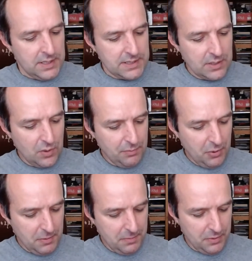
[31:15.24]
So I'll
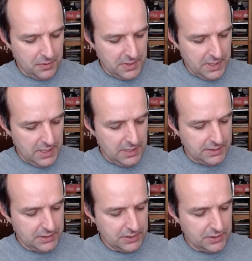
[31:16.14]
probably put
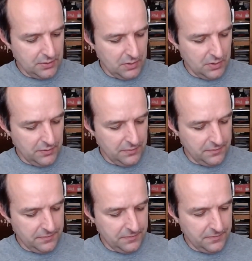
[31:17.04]
these two on
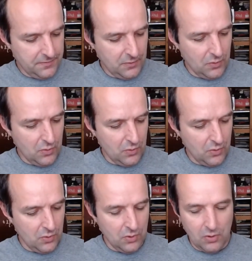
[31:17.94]

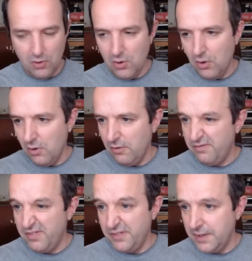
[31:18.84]
for
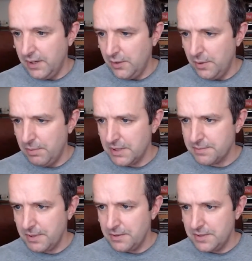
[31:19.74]
£15
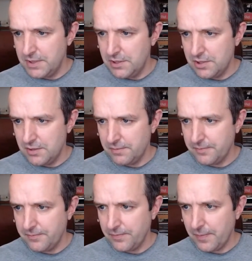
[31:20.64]
plus postage.
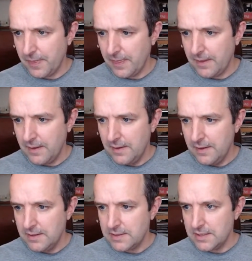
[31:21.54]

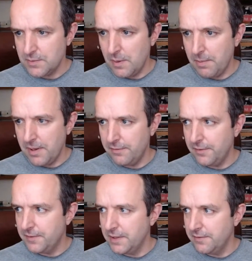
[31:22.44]
So that's
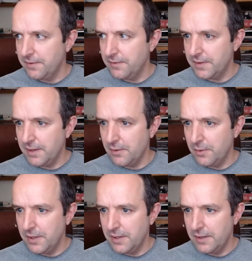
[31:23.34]
£1.50 to
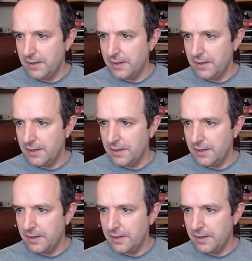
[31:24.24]
£15.